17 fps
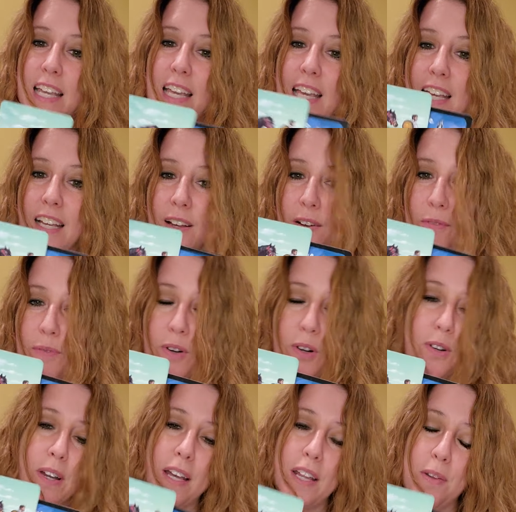King of,
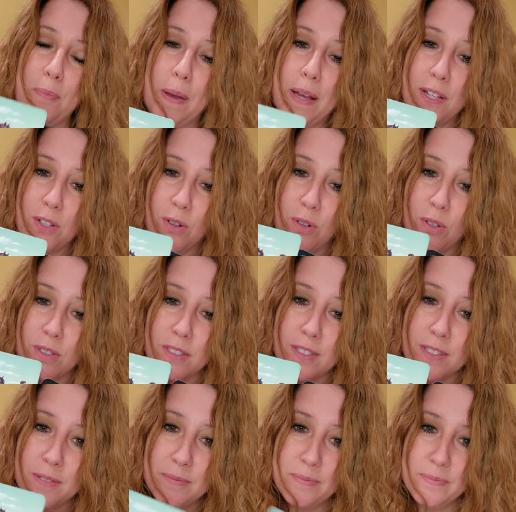or Knight of
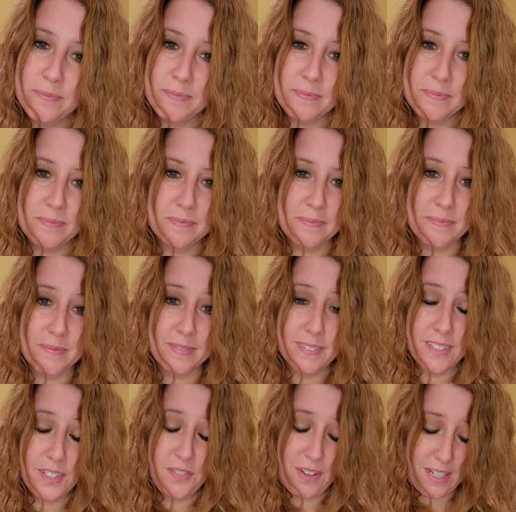Pentacles.
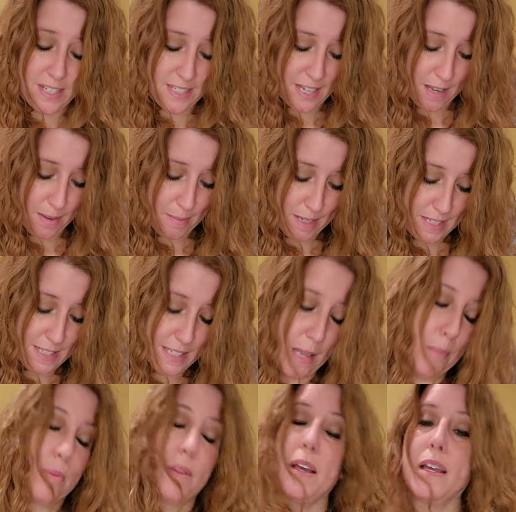Divine timing is
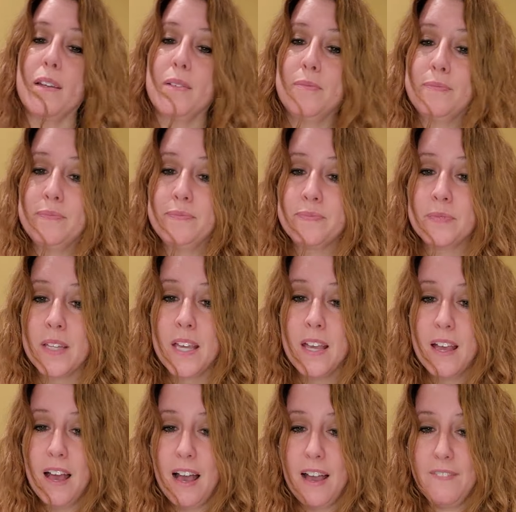at play.
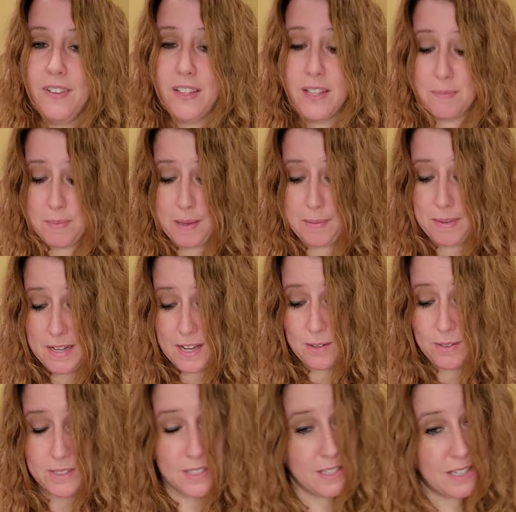I feel like maybe
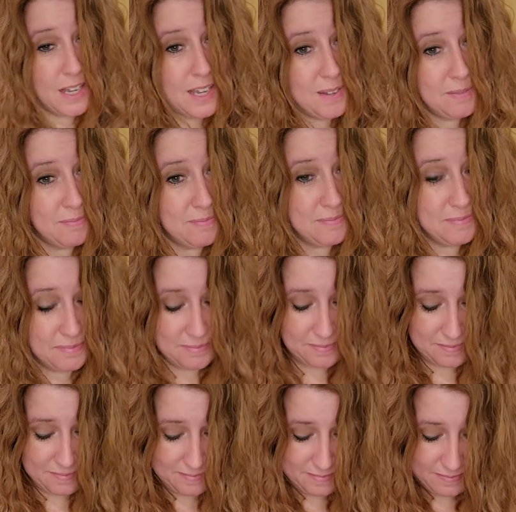now is the time.
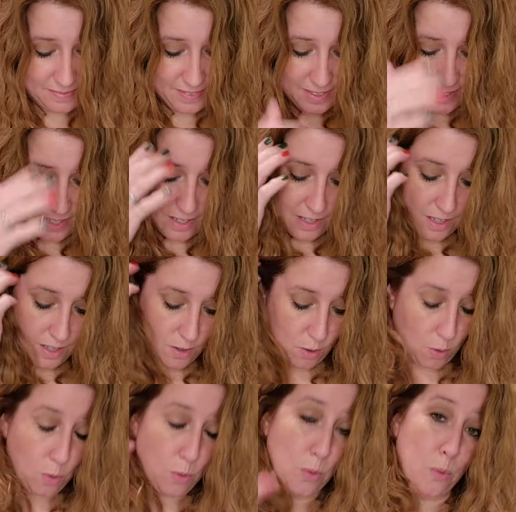
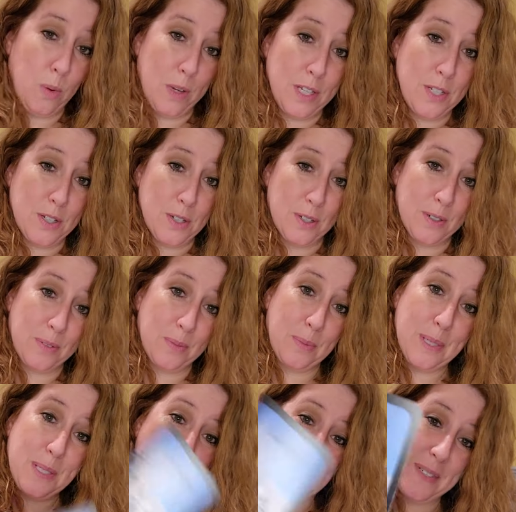Ooh, winter.
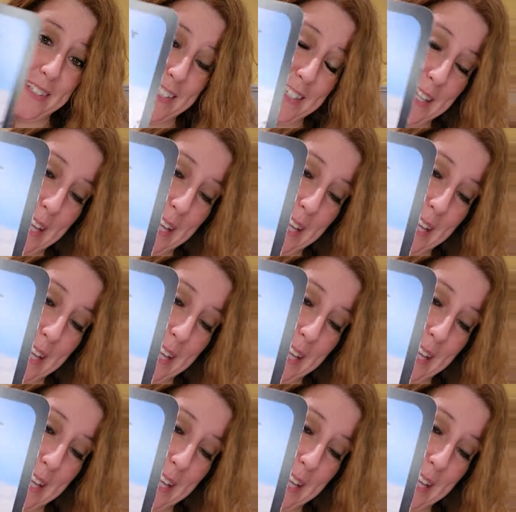Winter is the